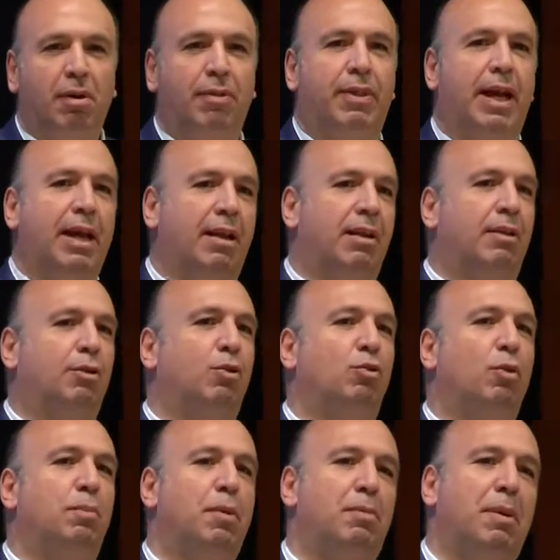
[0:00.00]
then
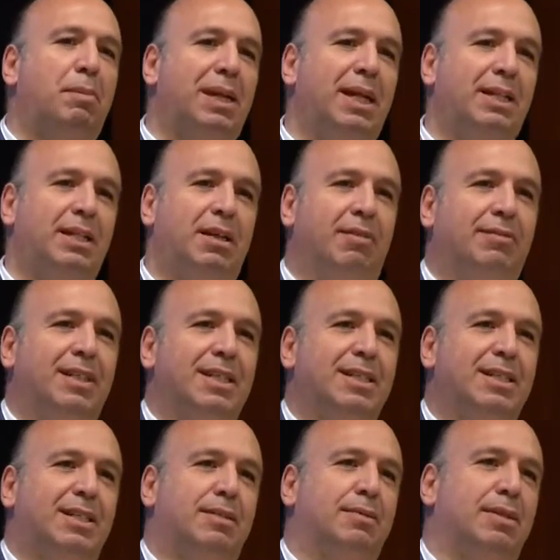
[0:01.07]
the probability of
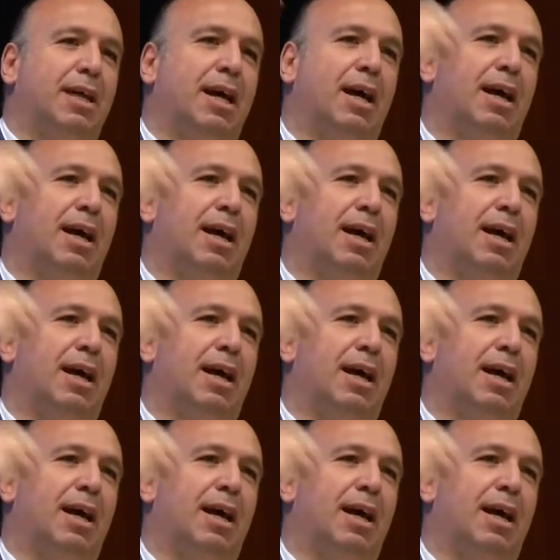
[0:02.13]
this